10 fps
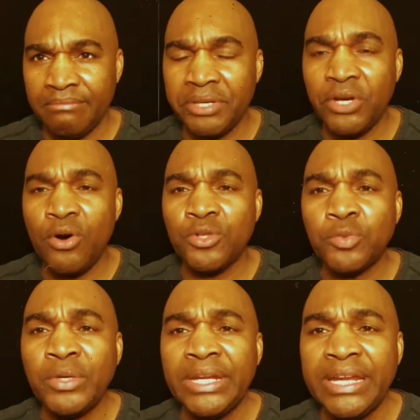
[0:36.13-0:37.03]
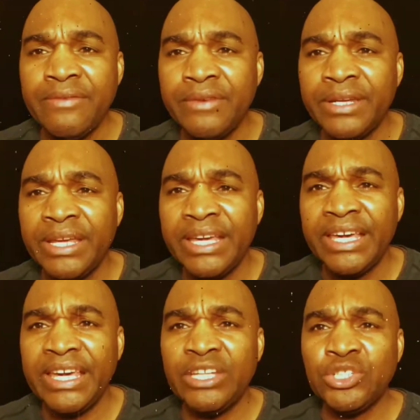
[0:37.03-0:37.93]
because we're living
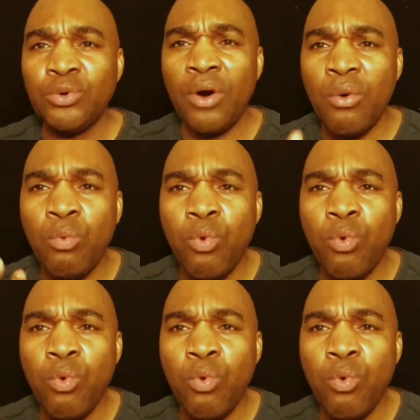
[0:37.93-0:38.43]
into a